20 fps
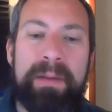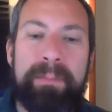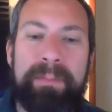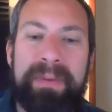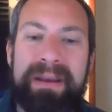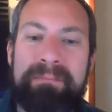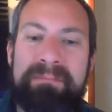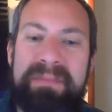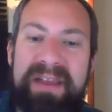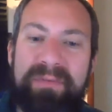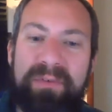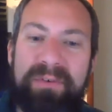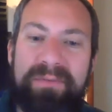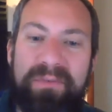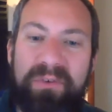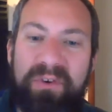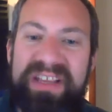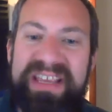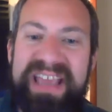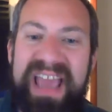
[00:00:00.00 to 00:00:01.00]
but I'm never
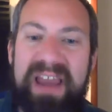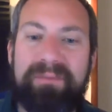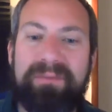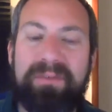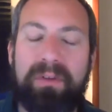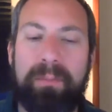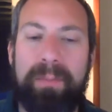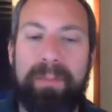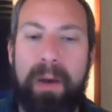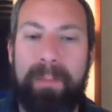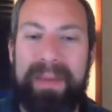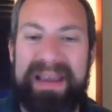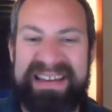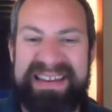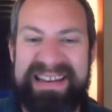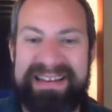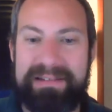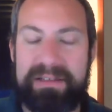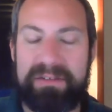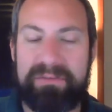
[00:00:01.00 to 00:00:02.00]
forgetful about my
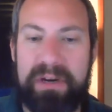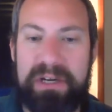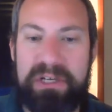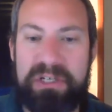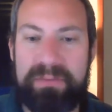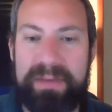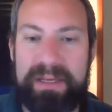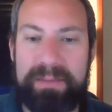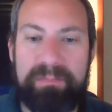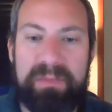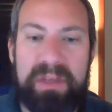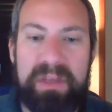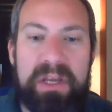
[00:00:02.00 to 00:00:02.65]
daily regimen.